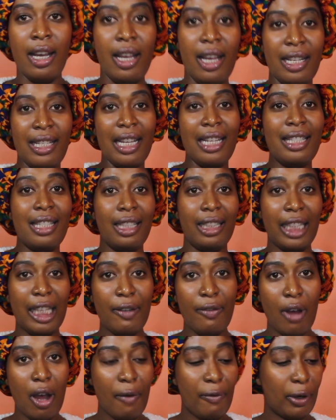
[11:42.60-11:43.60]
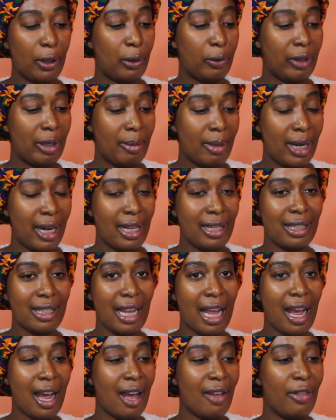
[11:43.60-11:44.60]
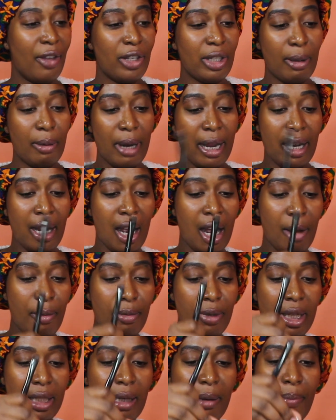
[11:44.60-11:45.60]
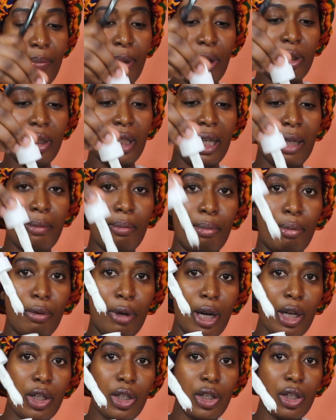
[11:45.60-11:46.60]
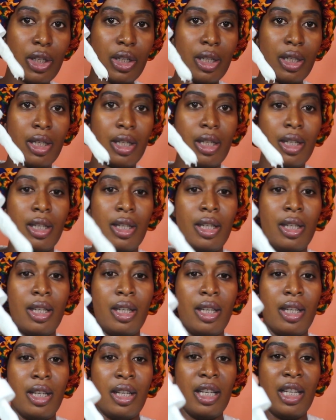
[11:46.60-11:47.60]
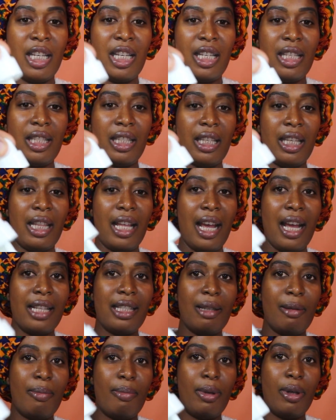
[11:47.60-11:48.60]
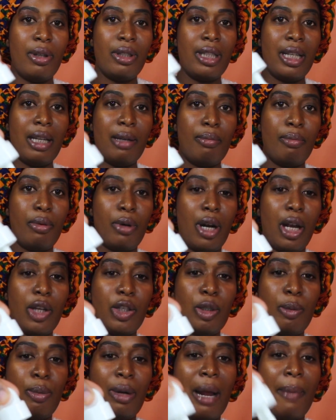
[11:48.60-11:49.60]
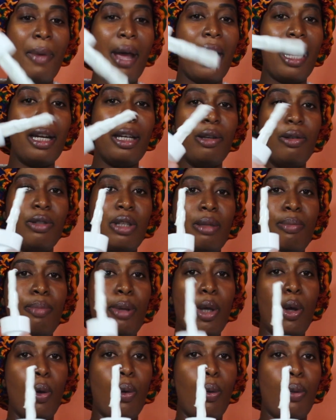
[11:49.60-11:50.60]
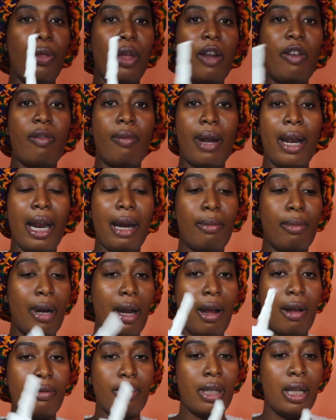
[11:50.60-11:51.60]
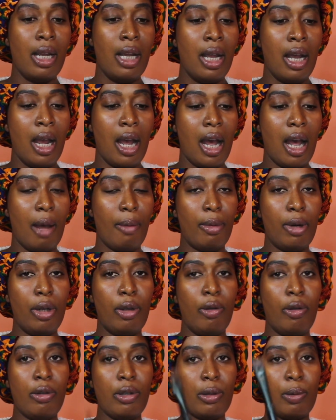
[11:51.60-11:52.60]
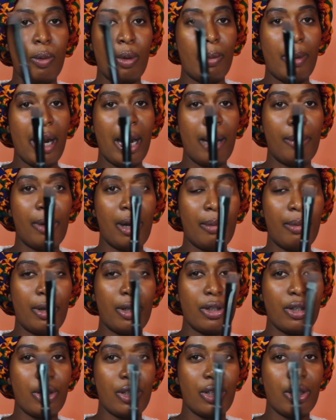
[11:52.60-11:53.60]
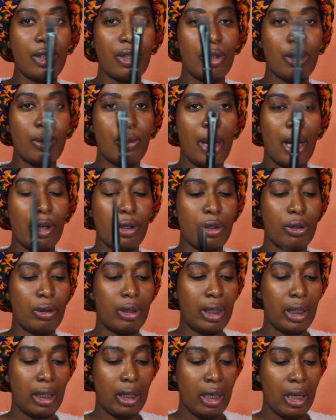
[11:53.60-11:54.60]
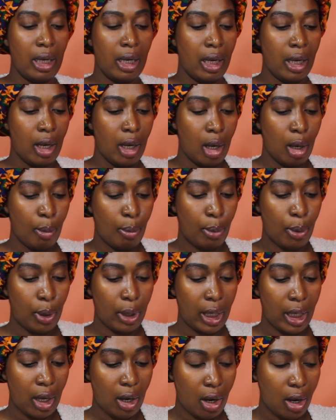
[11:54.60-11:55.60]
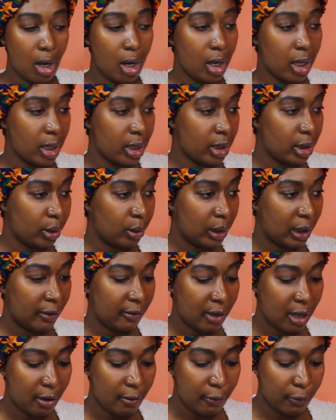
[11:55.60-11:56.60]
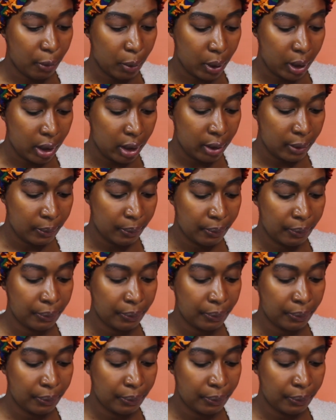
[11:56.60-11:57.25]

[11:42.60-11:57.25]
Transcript: It says to leave on for 3 minutes. It's a built-in brush. See that? It's a built-in brush, but I'm not gonna use this big old thing for my eyebrows. I'm gonna use one of my eyebrow brushes to actually put it on. You leave it on for